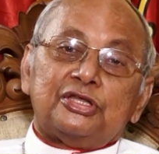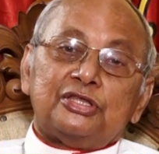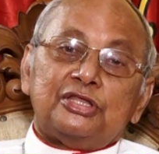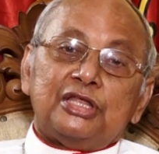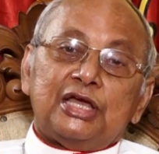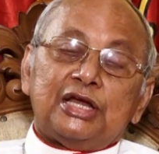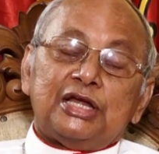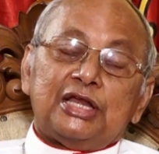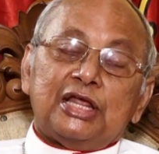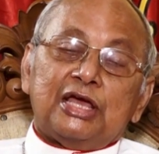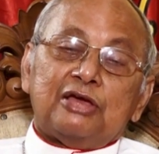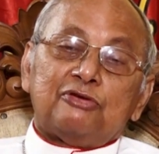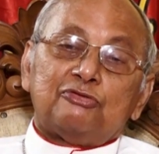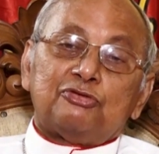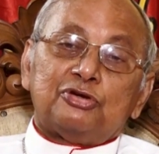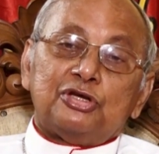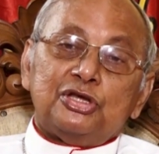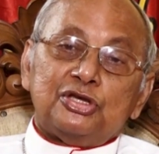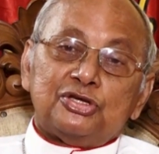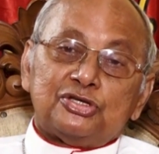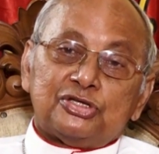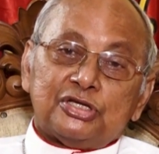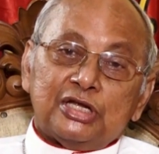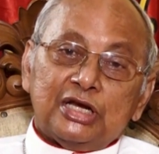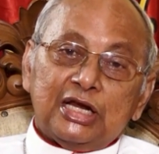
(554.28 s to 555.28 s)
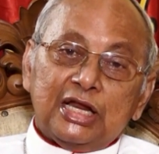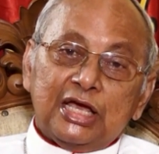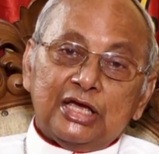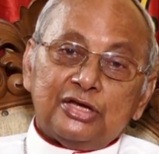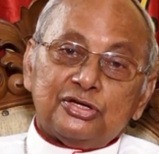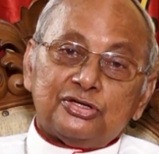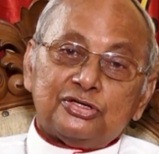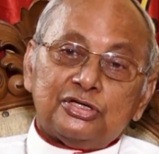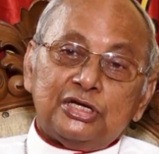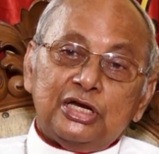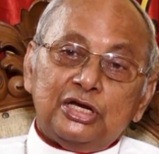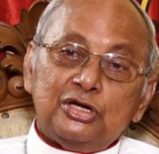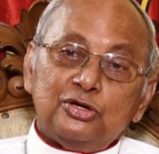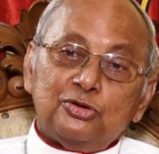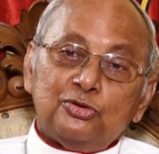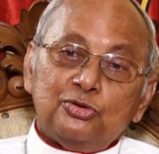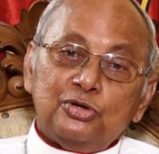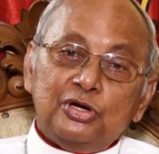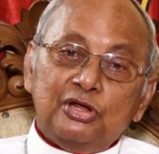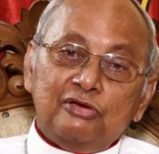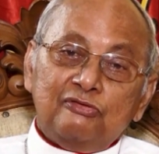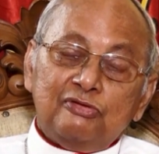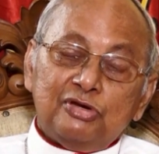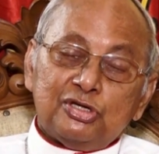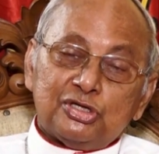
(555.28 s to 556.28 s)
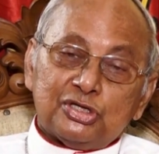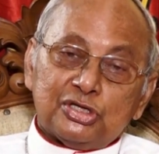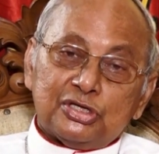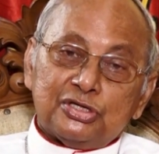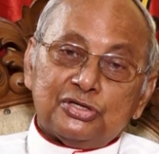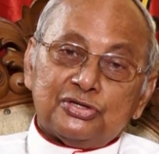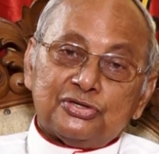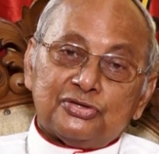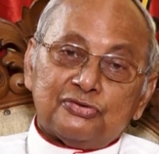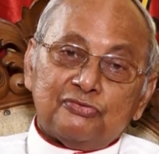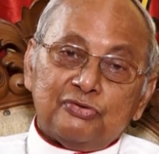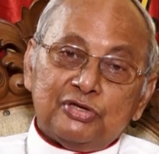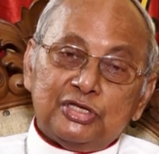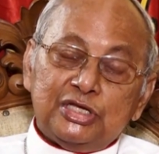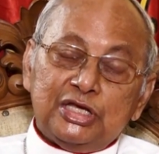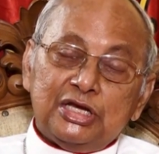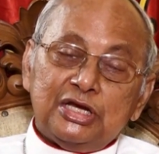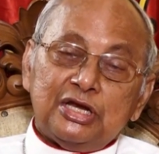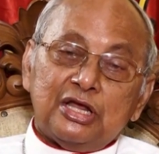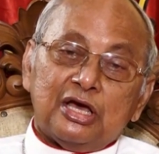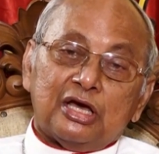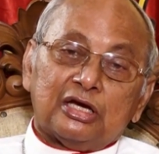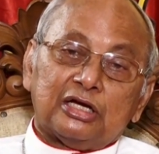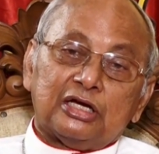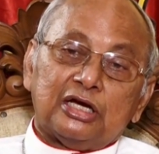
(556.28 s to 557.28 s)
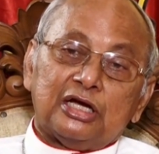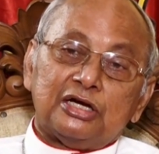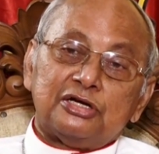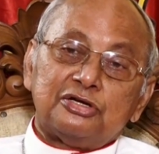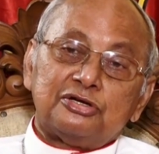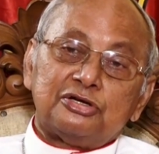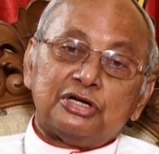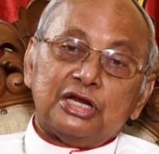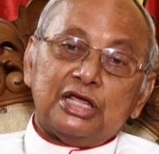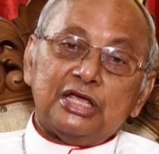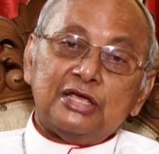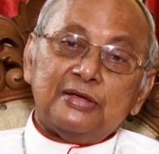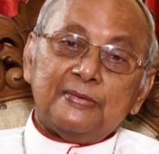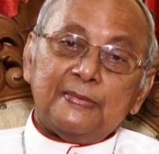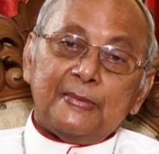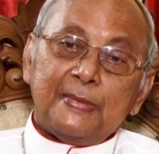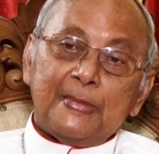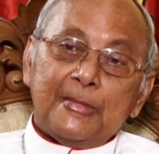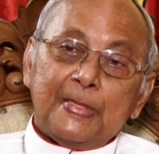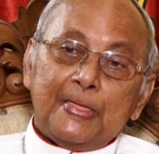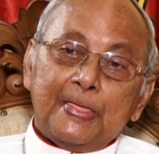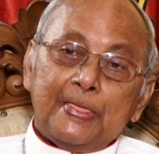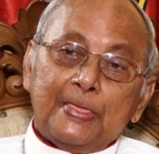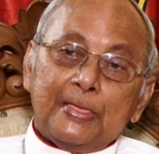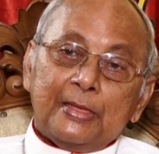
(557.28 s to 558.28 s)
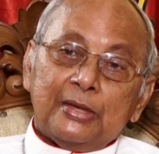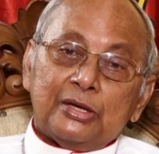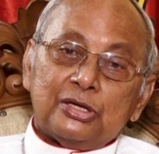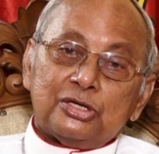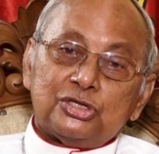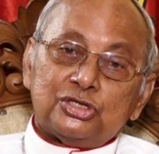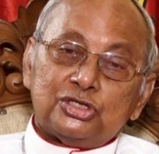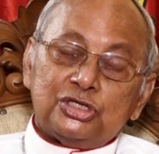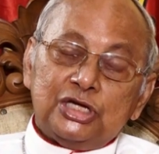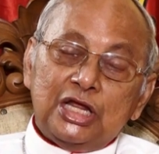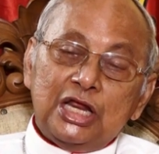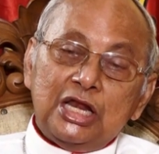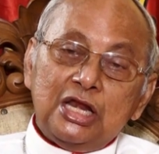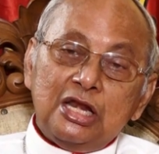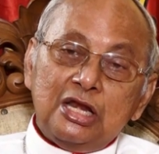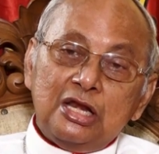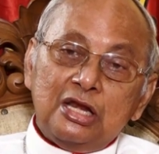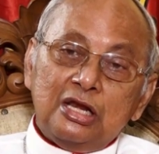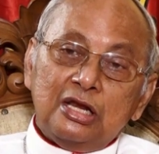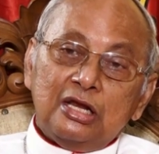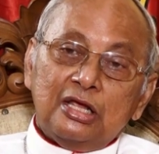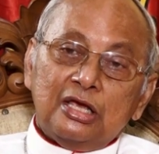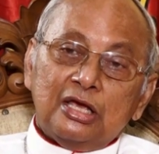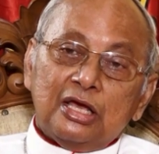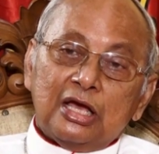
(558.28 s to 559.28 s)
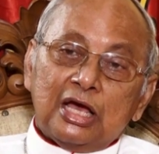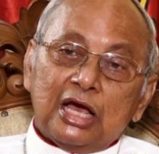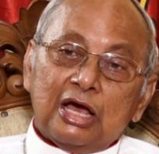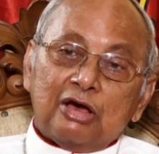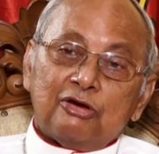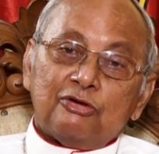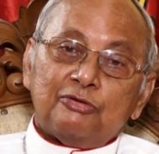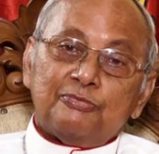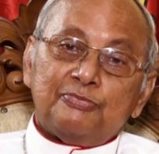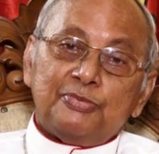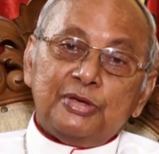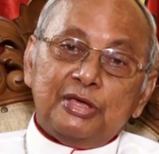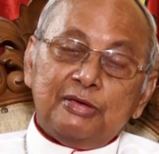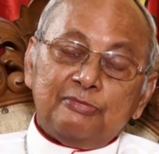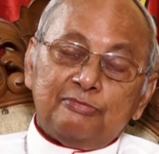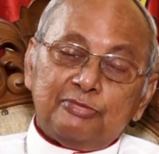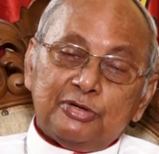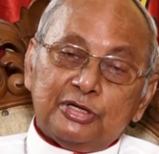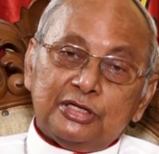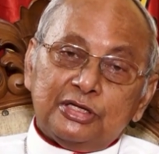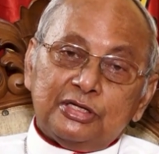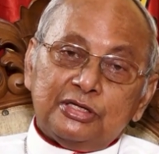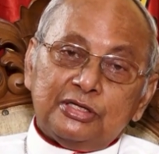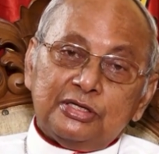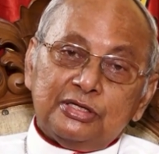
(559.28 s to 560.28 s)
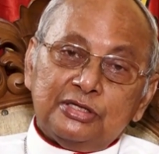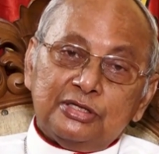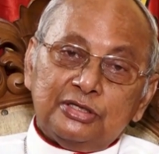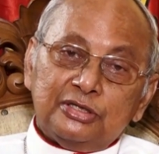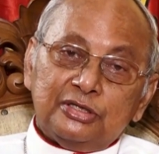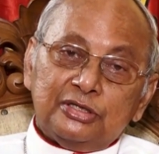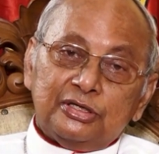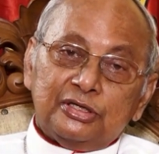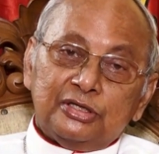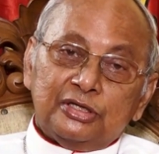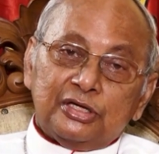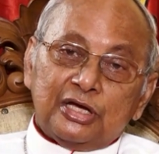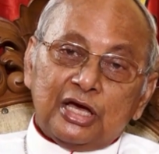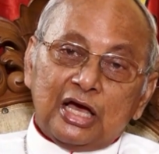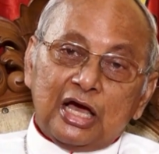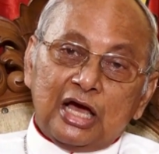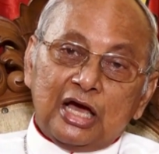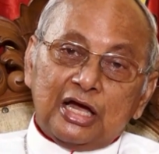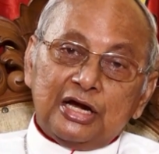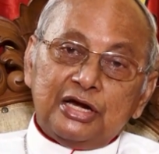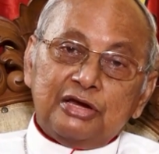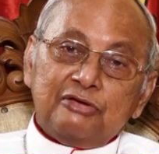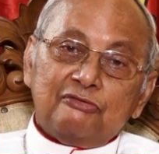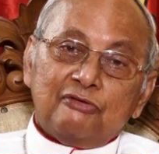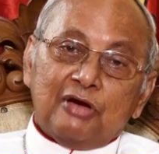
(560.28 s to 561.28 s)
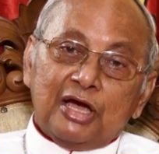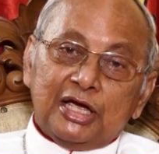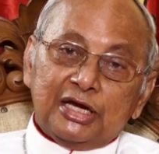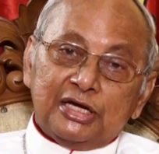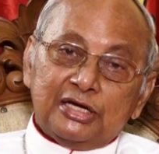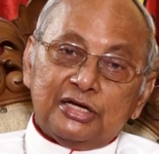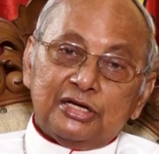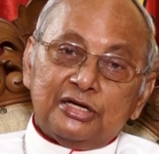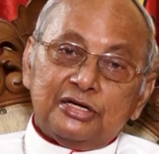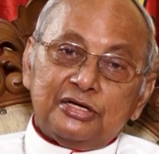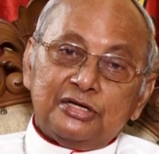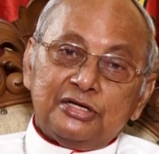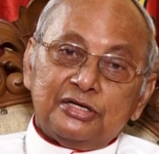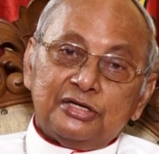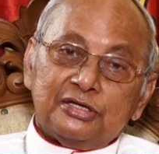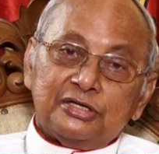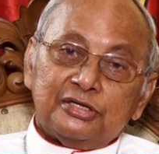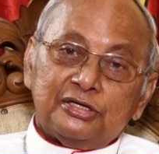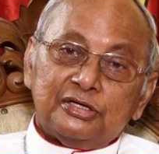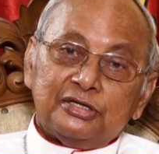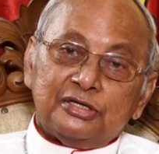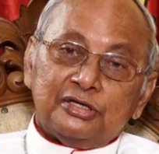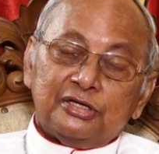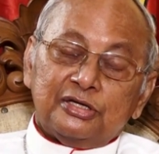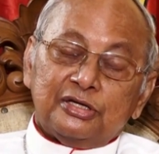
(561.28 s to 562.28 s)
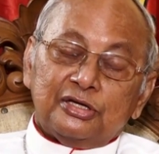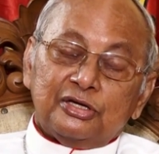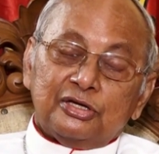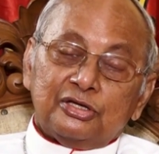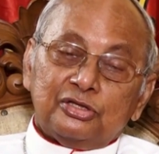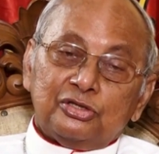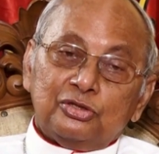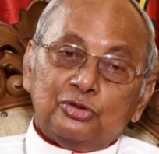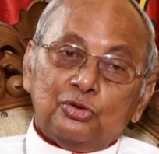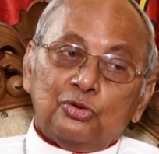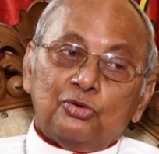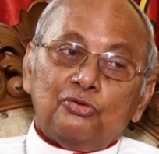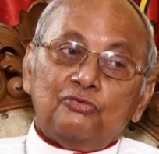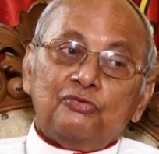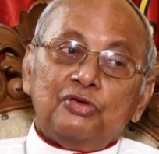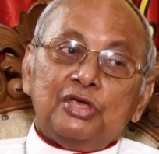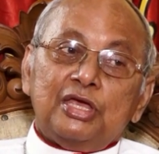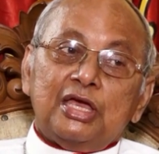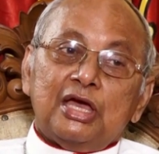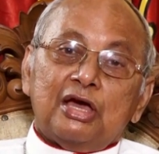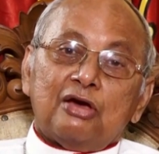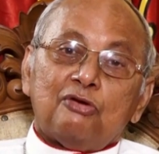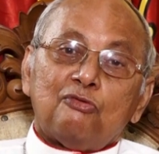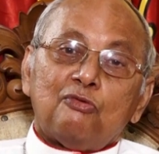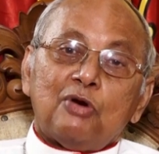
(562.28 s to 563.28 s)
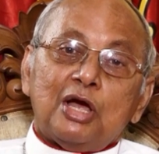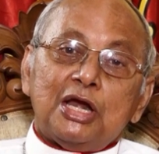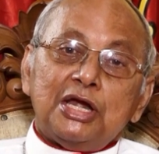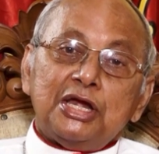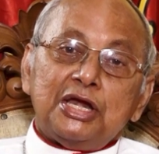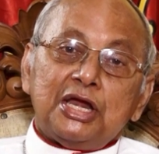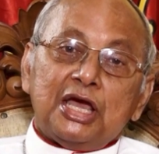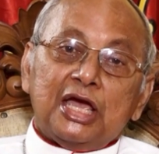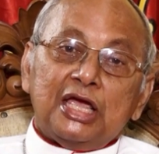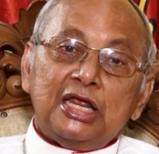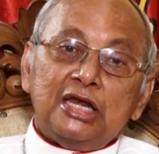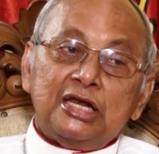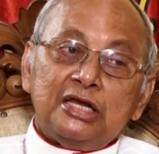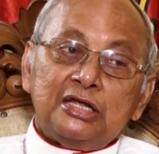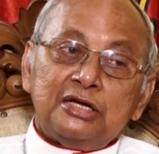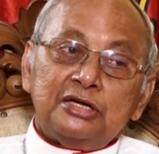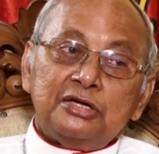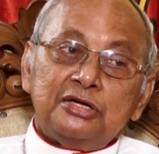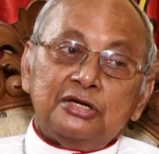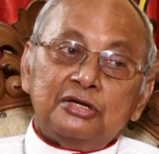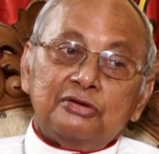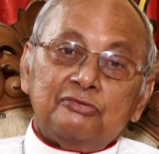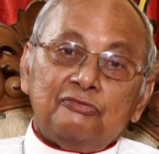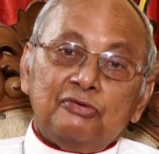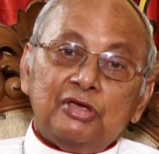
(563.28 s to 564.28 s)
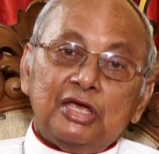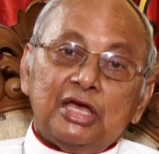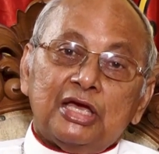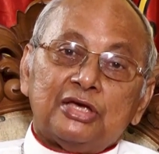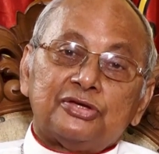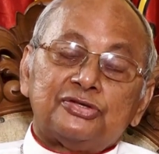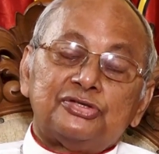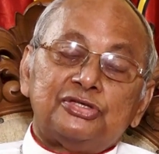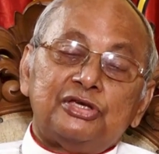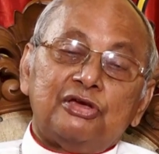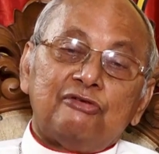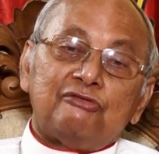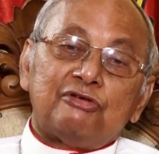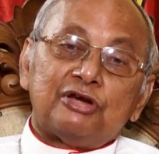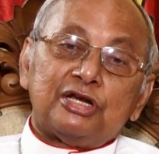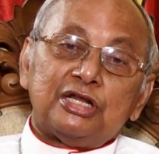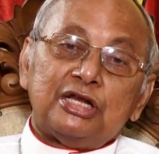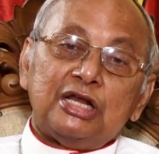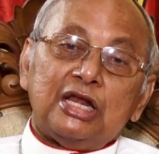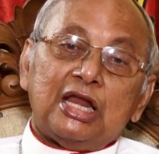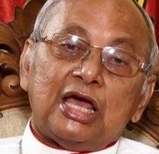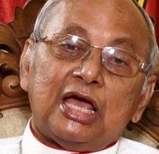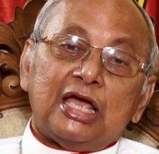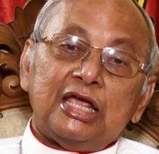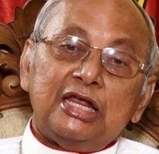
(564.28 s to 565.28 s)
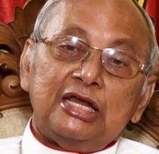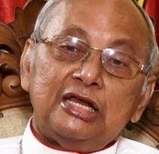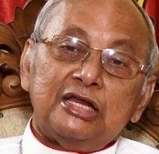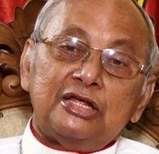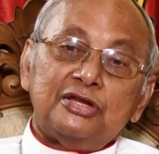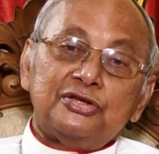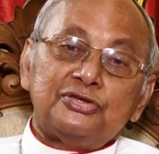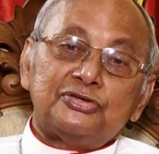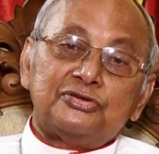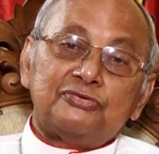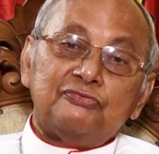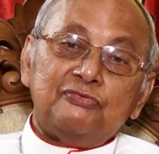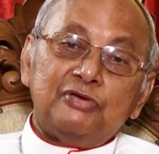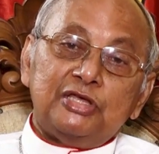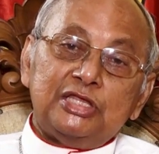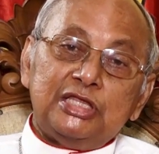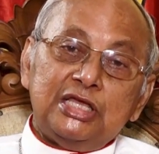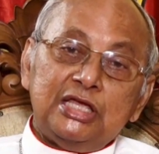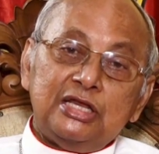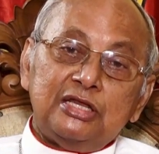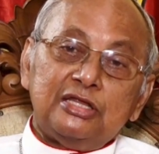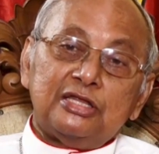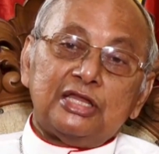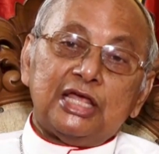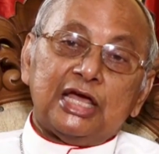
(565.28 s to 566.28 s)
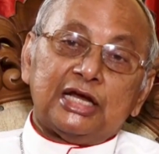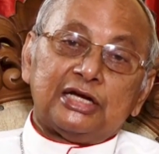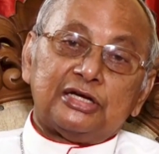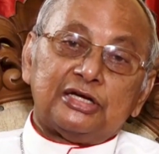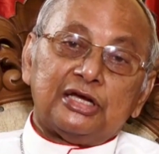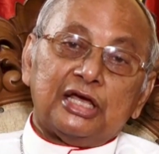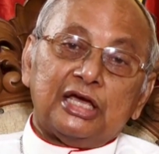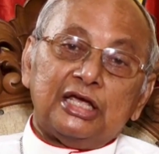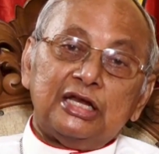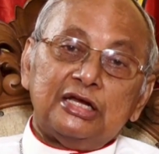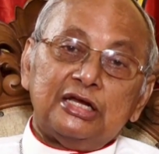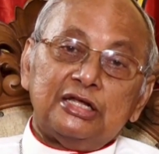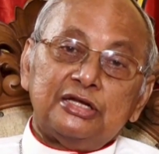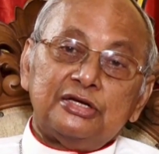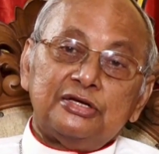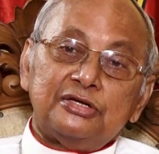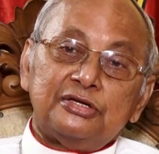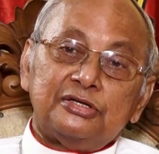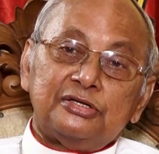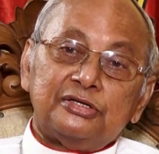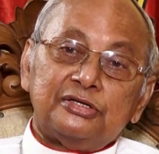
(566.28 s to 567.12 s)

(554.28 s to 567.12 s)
that have crystallized into divisions within our country. Still, our people are divided. Though we are one island, we are several islands within that island,